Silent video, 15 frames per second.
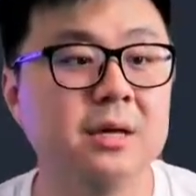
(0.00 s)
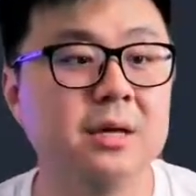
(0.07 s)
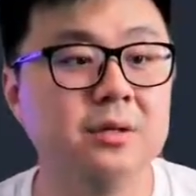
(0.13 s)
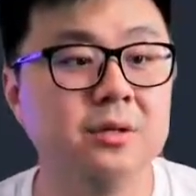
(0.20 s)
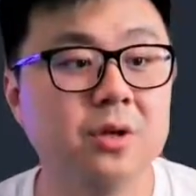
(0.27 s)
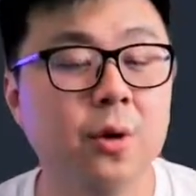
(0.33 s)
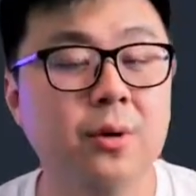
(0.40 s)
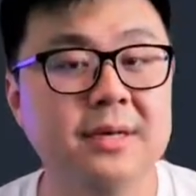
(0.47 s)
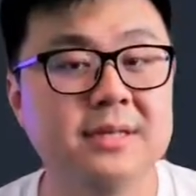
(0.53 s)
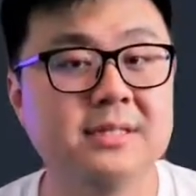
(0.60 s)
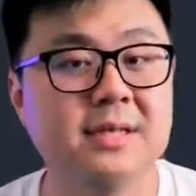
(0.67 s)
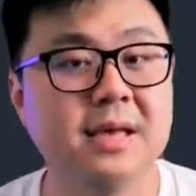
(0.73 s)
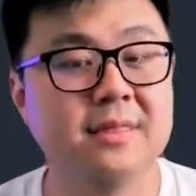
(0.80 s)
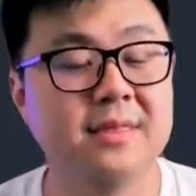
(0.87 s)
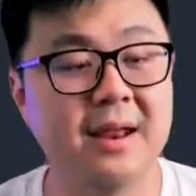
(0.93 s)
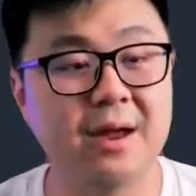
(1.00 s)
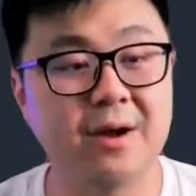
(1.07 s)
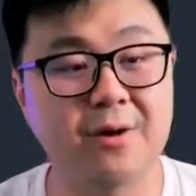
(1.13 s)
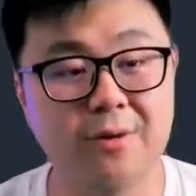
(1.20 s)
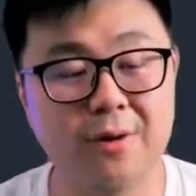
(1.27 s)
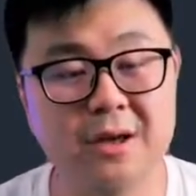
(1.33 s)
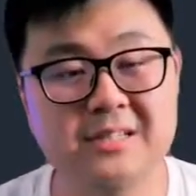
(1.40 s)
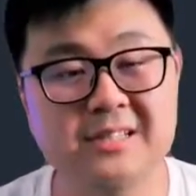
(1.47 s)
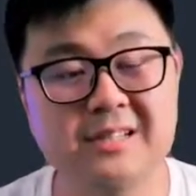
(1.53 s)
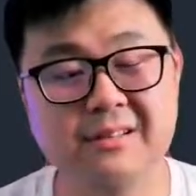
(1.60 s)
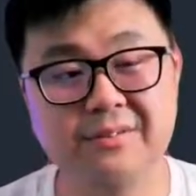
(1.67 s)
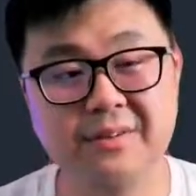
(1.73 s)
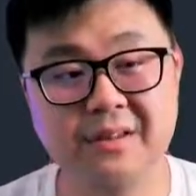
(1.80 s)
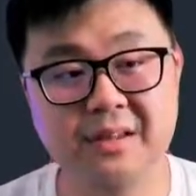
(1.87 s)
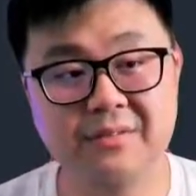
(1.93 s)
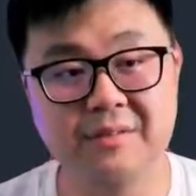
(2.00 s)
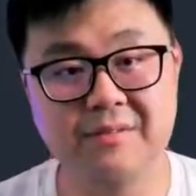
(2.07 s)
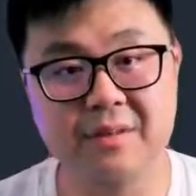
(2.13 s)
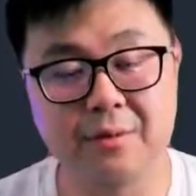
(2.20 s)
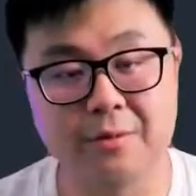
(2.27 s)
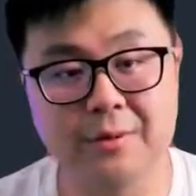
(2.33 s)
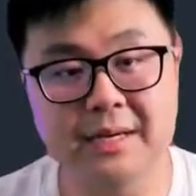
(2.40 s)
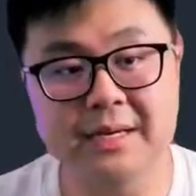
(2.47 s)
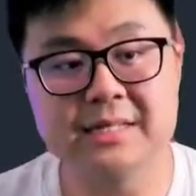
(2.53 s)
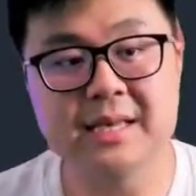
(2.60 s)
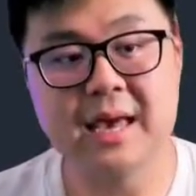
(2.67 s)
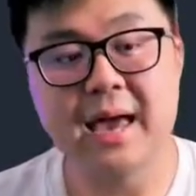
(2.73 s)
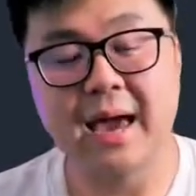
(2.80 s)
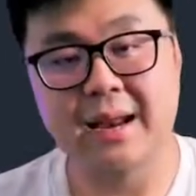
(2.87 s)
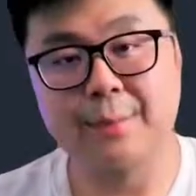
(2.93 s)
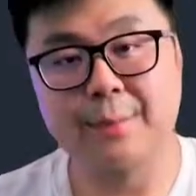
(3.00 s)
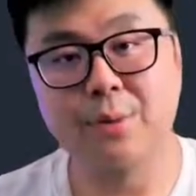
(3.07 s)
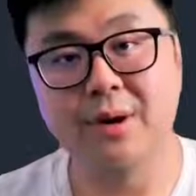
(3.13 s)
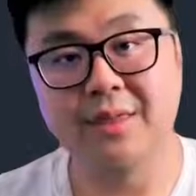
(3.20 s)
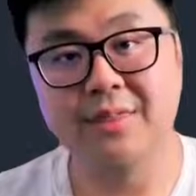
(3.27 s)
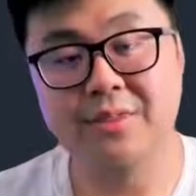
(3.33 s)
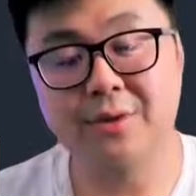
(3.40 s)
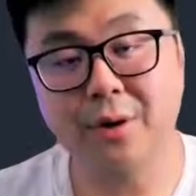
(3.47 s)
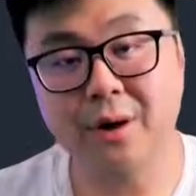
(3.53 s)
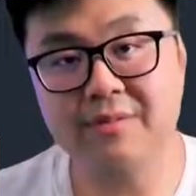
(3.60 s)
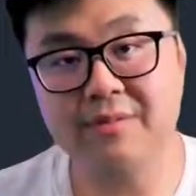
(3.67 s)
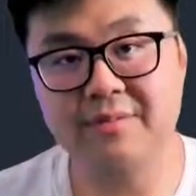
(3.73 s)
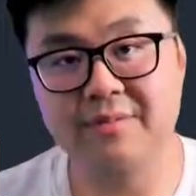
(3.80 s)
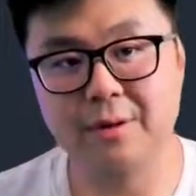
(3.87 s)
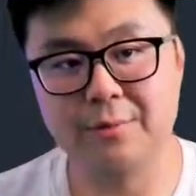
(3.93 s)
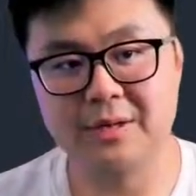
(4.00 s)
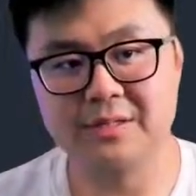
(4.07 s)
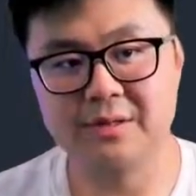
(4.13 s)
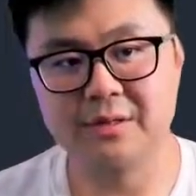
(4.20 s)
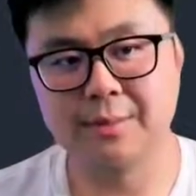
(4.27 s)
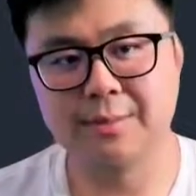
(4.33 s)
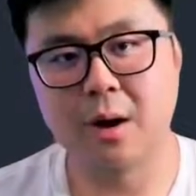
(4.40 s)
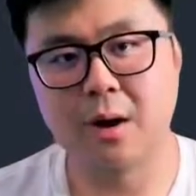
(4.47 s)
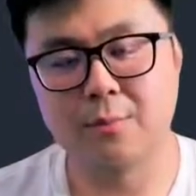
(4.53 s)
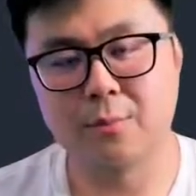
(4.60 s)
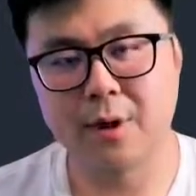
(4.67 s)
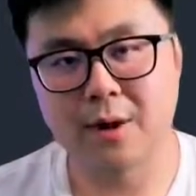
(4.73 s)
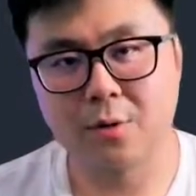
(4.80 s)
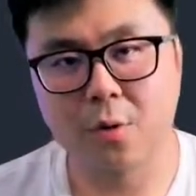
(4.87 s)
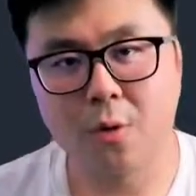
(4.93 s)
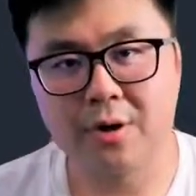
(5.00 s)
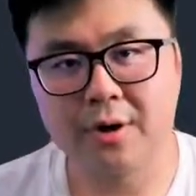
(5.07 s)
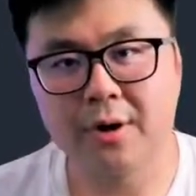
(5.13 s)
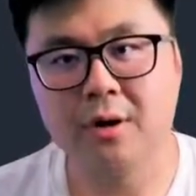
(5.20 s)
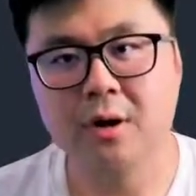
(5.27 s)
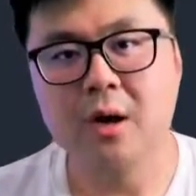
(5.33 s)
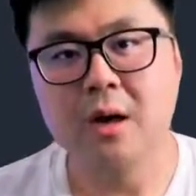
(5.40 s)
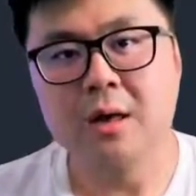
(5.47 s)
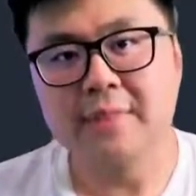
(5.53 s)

notice that I crossed out the 55 degrees and I put a 35 degrees on the bottom right corner.